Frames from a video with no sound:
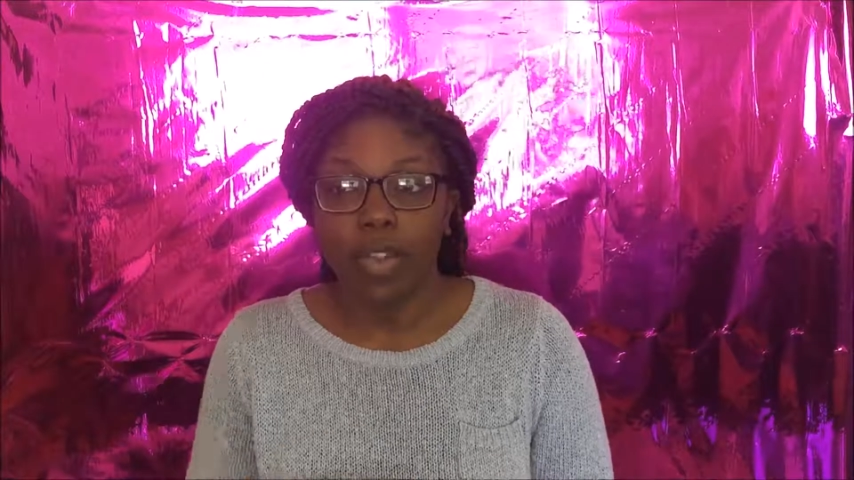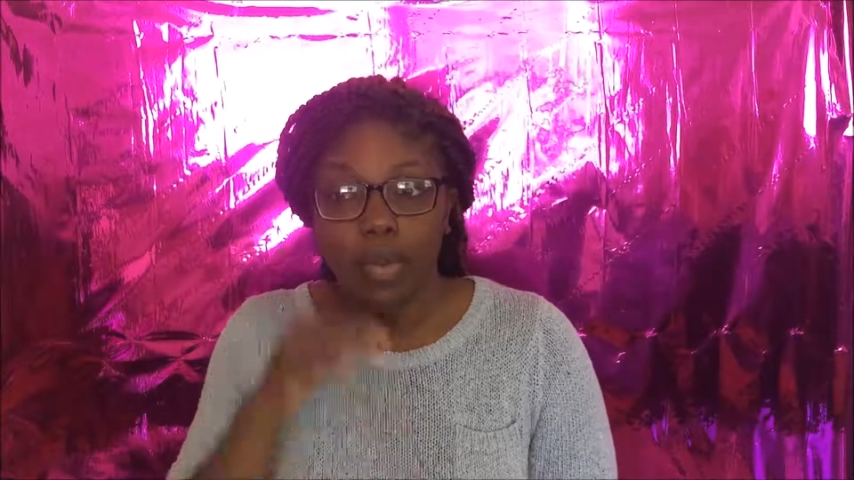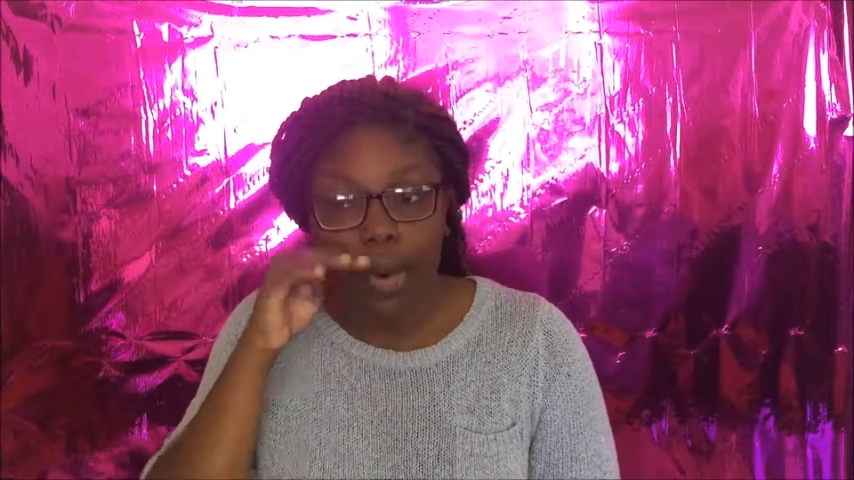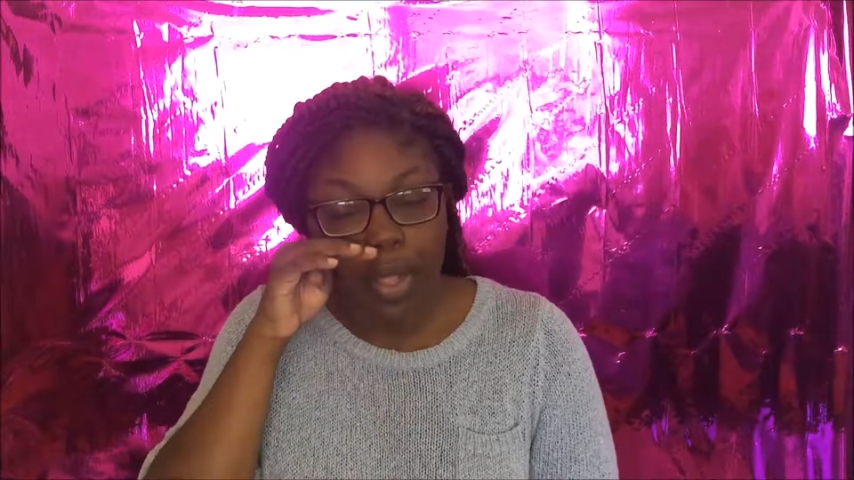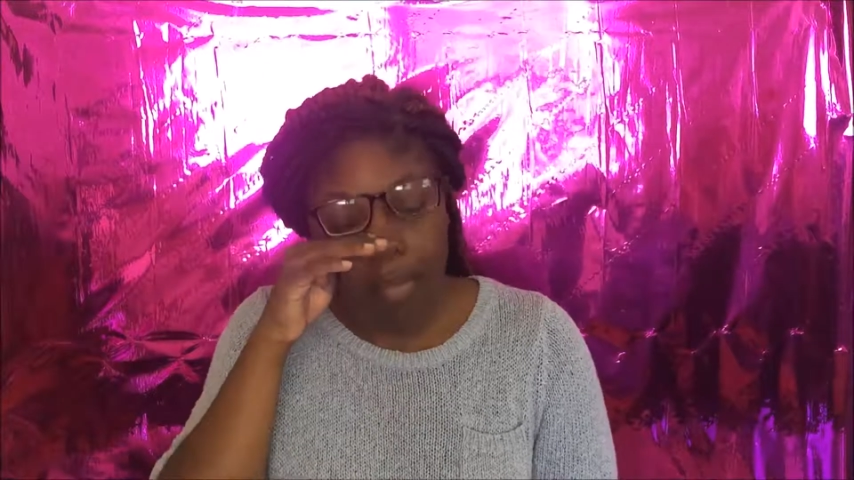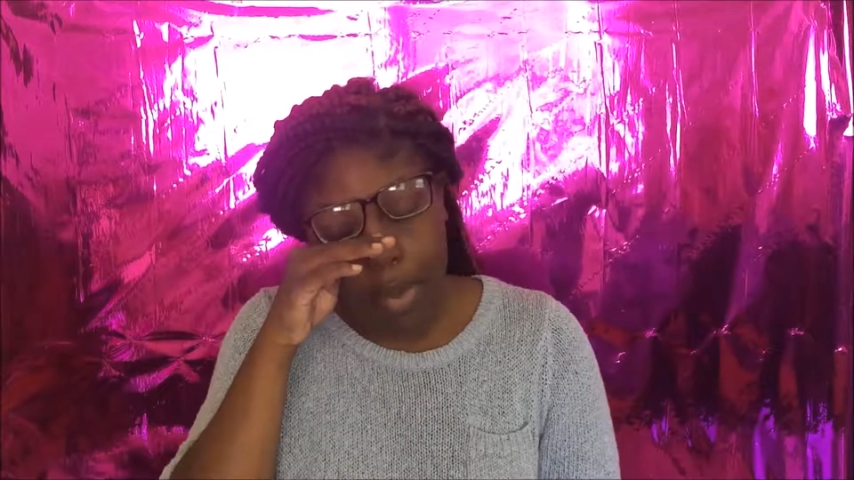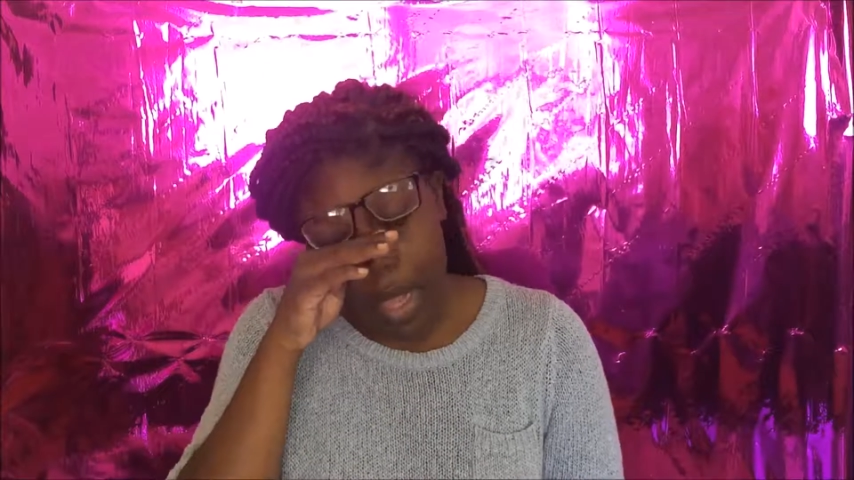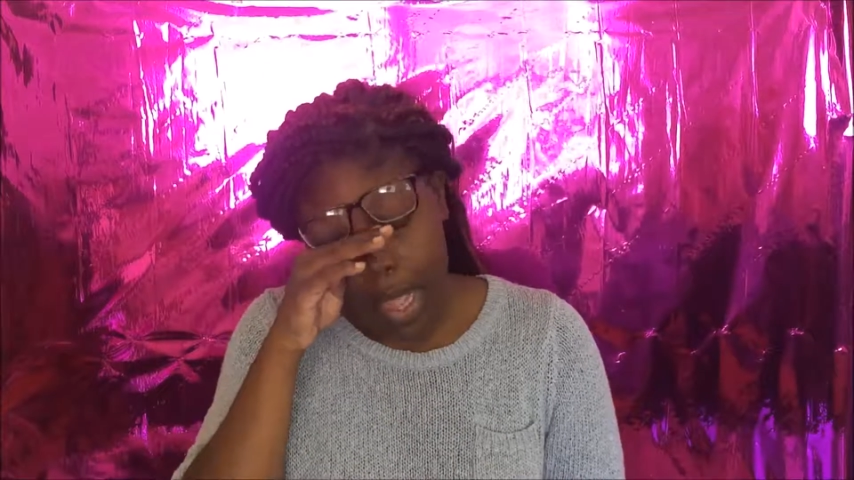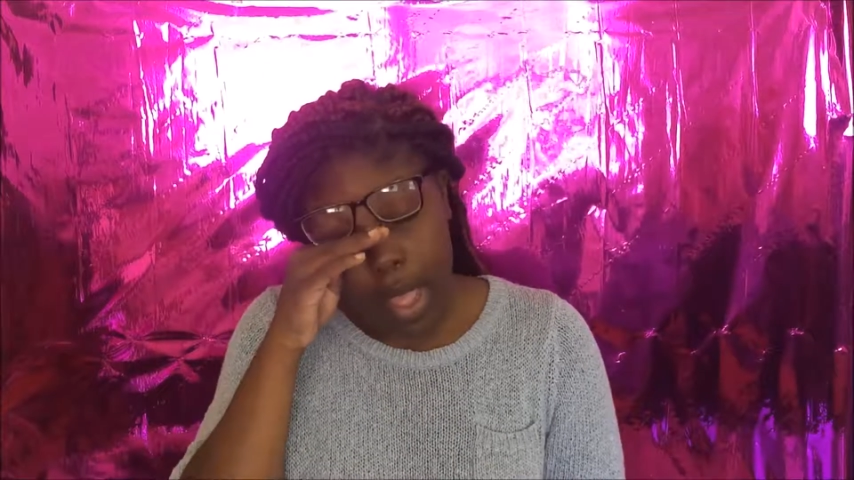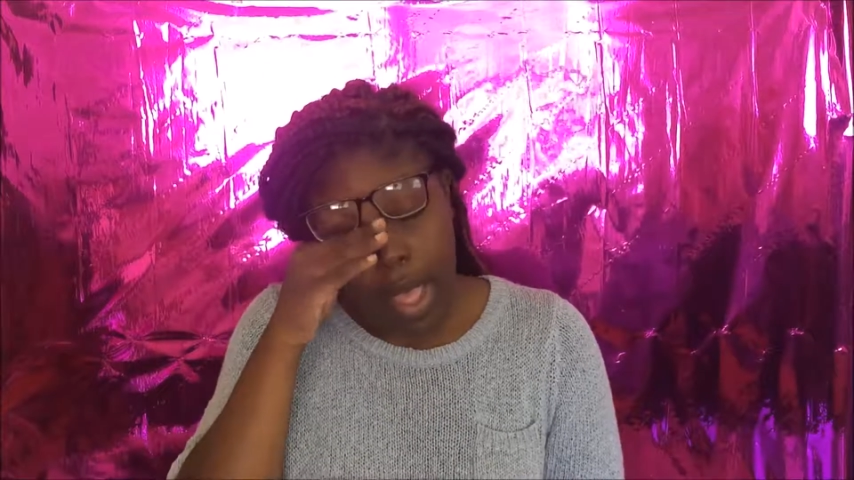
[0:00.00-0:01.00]
this morning,
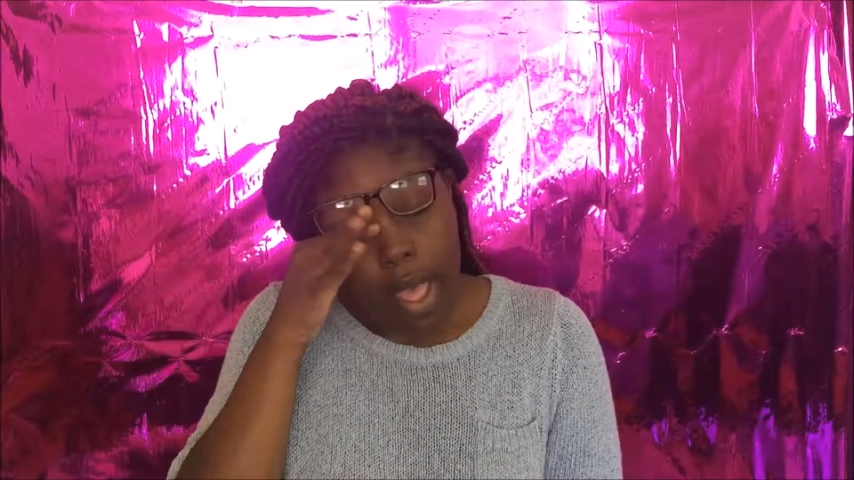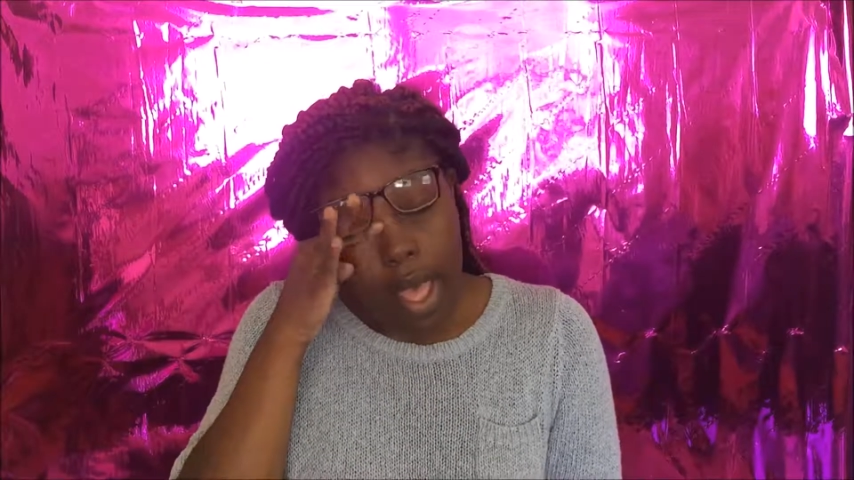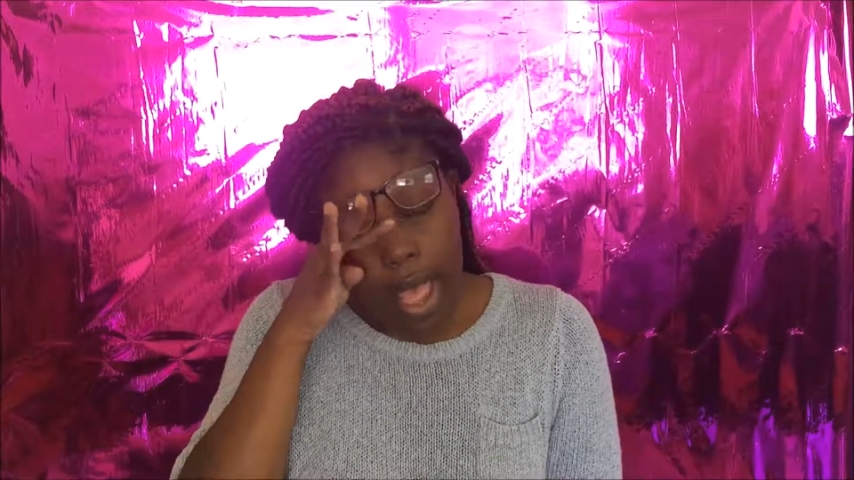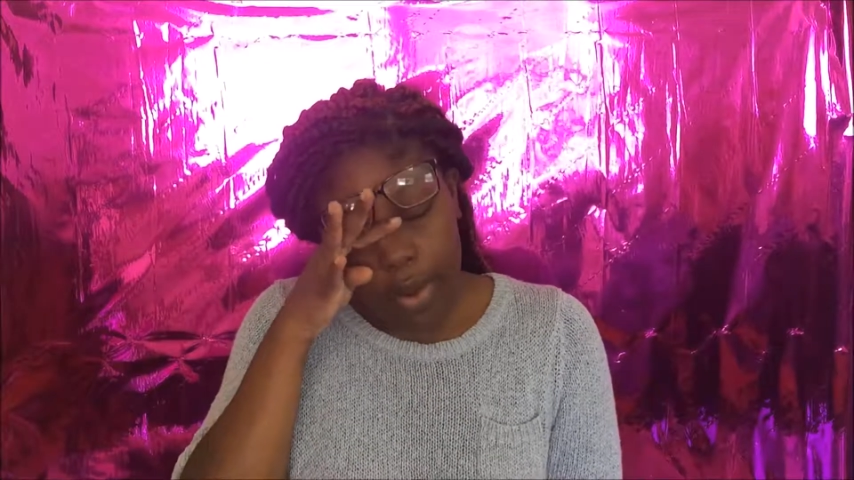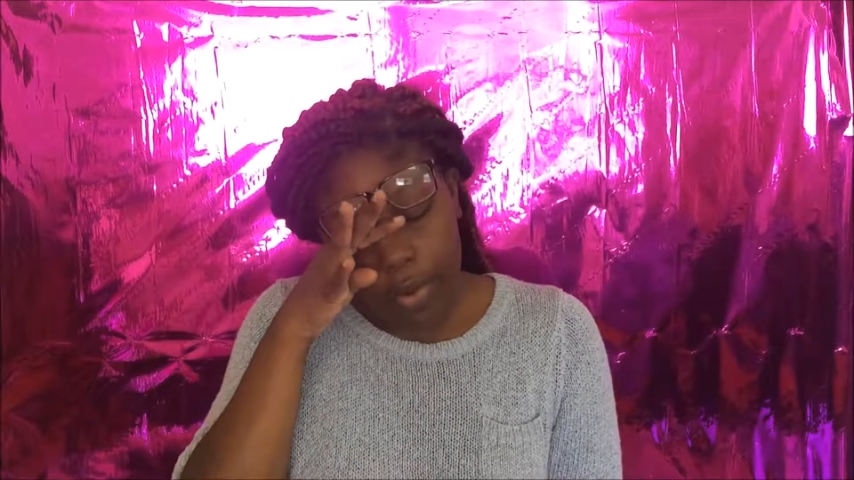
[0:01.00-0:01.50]
but I